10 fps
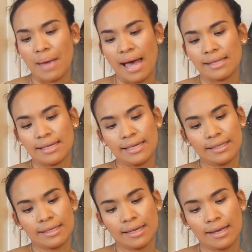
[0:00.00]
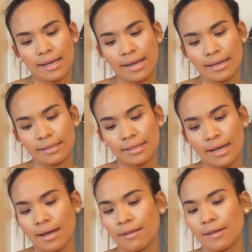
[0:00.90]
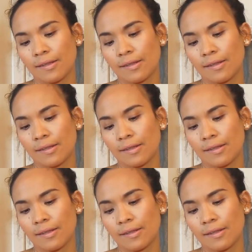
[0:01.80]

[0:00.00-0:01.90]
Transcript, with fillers: palette and uh,